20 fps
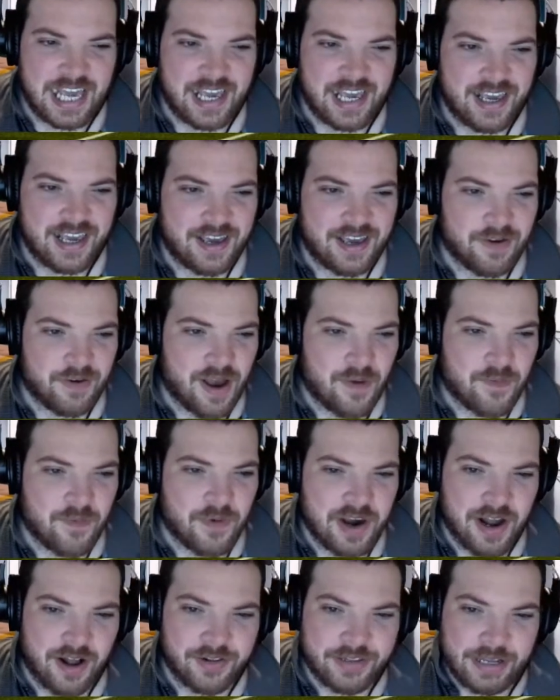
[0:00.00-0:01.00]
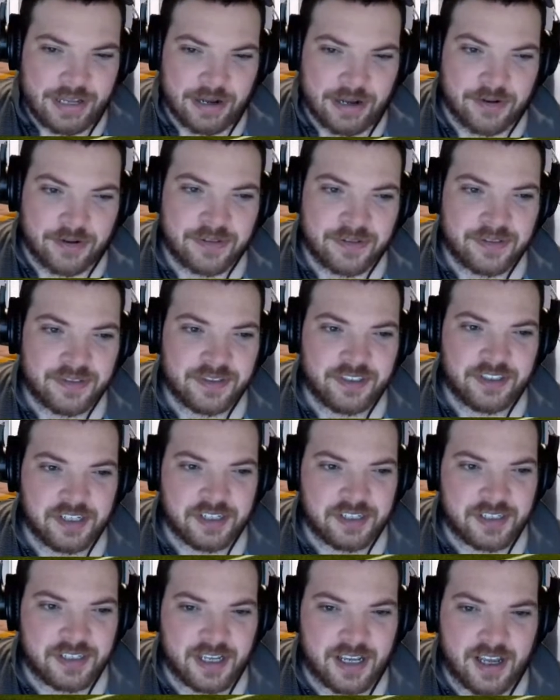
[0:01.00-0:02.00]
and Ronaldo
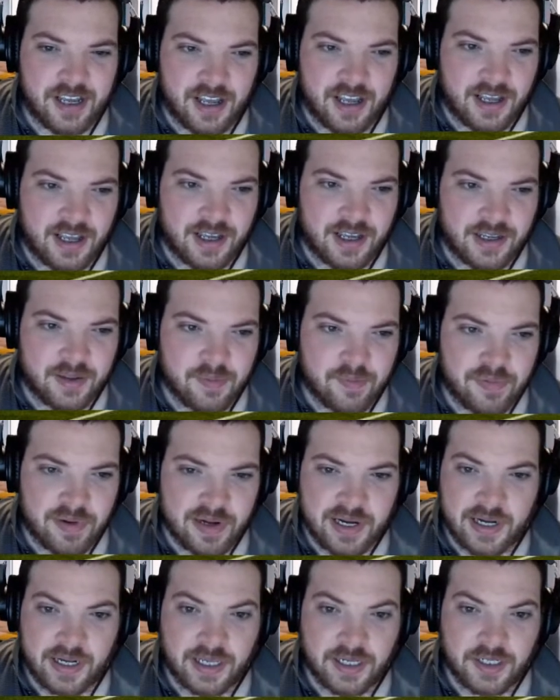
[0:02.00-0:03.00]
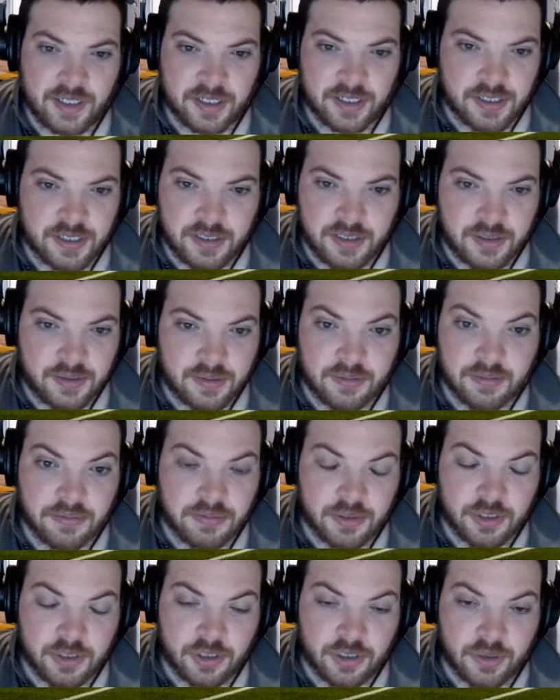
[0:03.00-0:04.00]
just completely
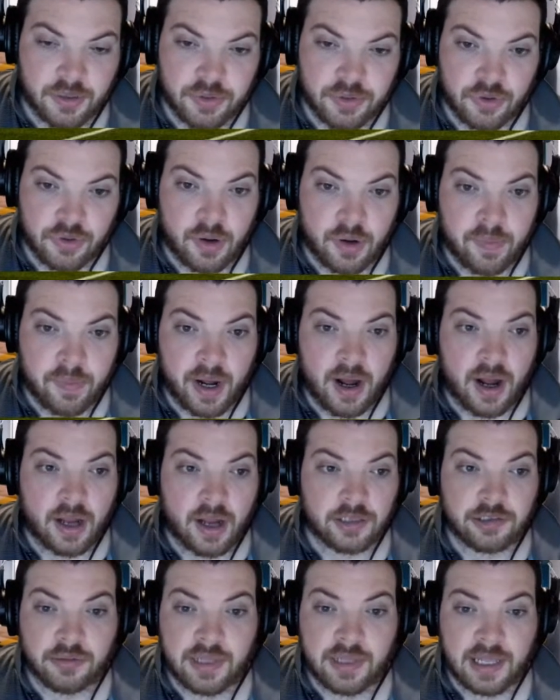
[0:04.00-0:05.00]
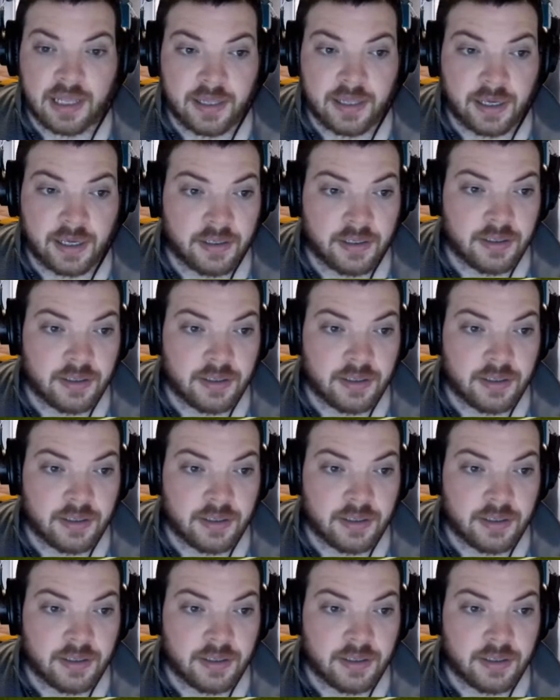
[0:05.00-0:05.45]
tore apart Arsenal that day.